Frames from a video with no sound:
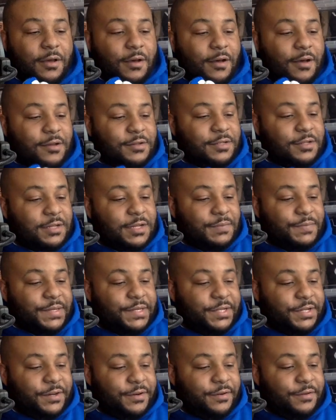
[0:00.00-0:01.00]
Also, the
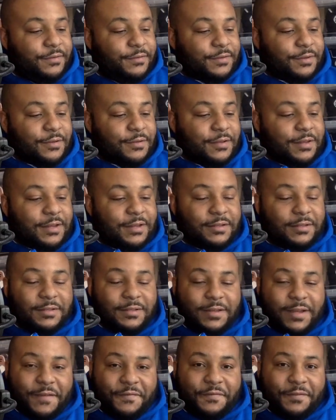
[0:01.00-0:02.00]
materials on these
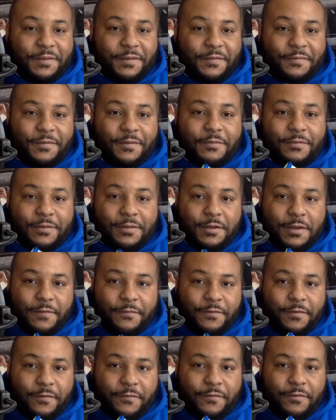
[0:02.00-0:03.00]
definitely feel
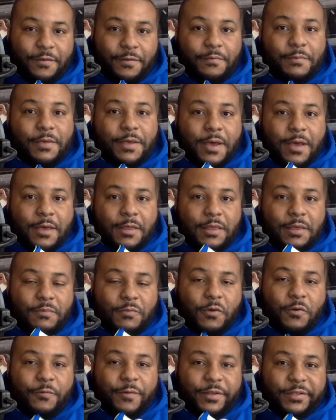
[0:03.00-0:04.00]
different from the
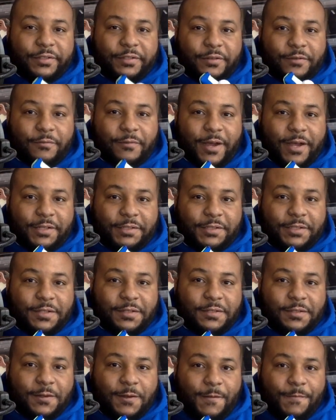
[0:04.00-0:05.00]
more recent
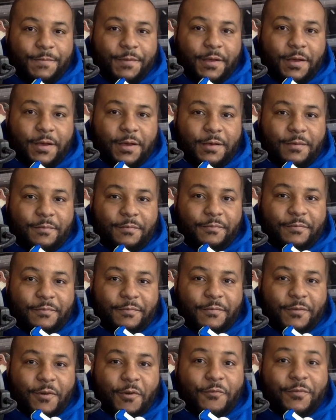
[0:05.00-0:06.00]
Huaraches.
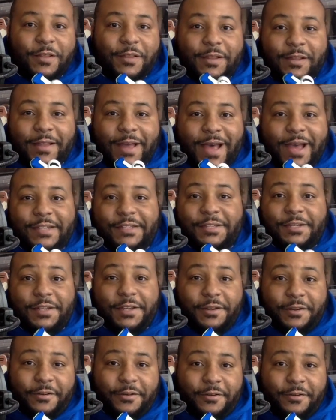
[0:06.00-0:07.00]
Over the last
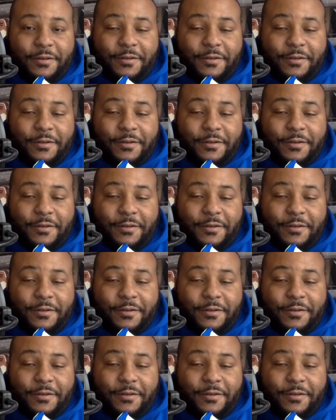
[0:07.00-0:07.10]
year,